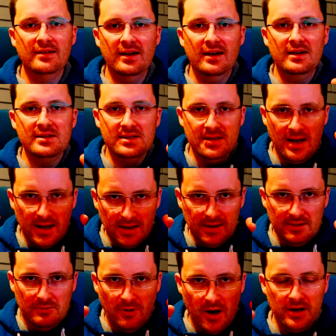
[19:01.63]
they're
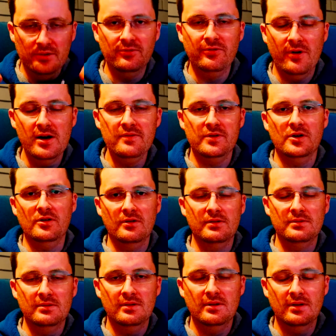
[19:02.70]
standing right in front of you,
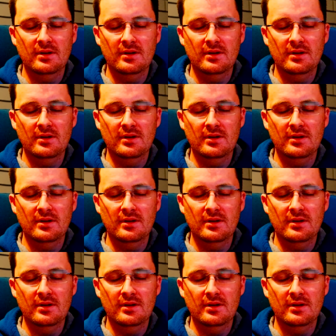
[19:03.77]
and